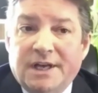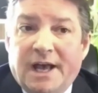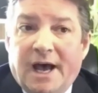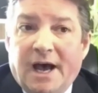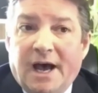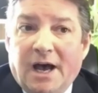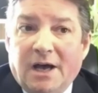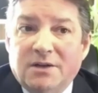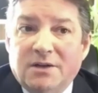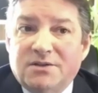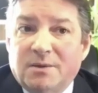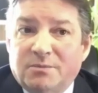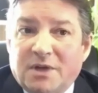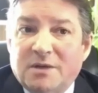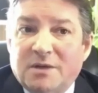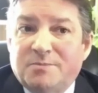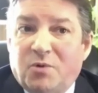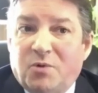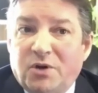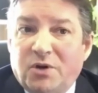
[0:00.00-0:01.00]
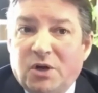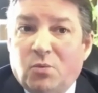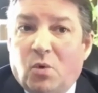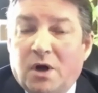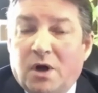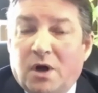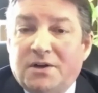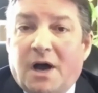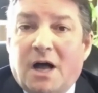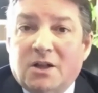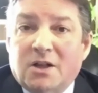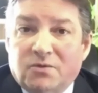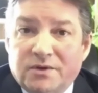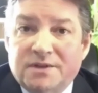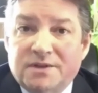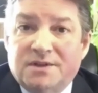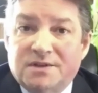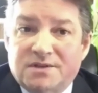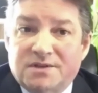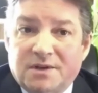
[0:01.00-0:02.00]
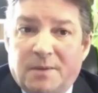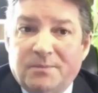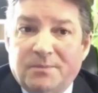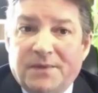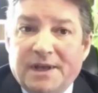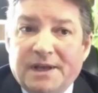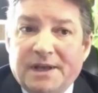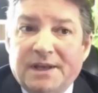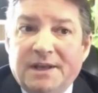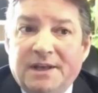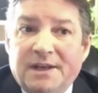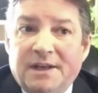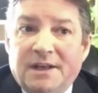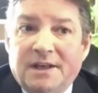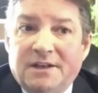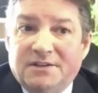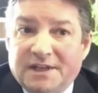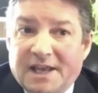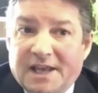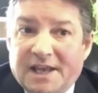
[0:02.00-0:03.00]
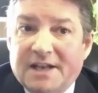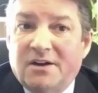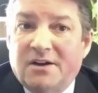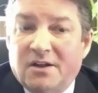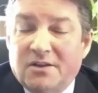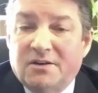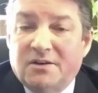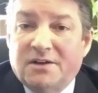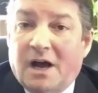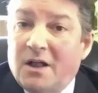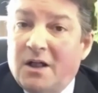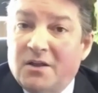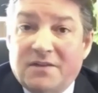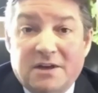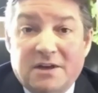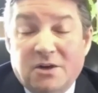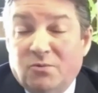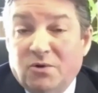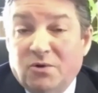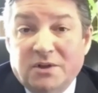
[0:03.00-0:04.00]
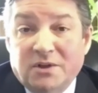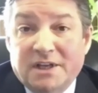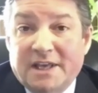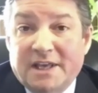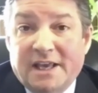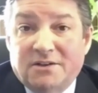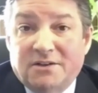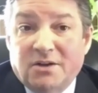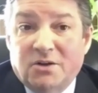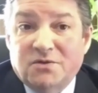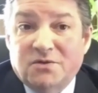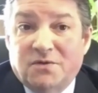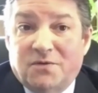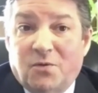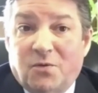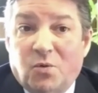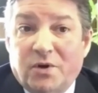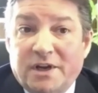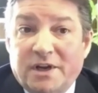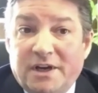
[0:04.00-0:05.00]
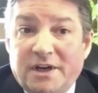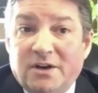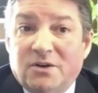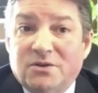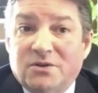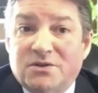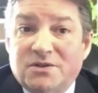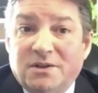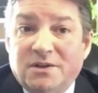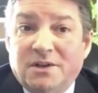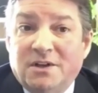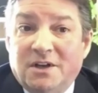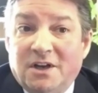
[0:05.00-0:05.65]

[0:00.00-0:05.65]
Sometimes putting $1 into something to get another dollar that you really can't touch for 40 years,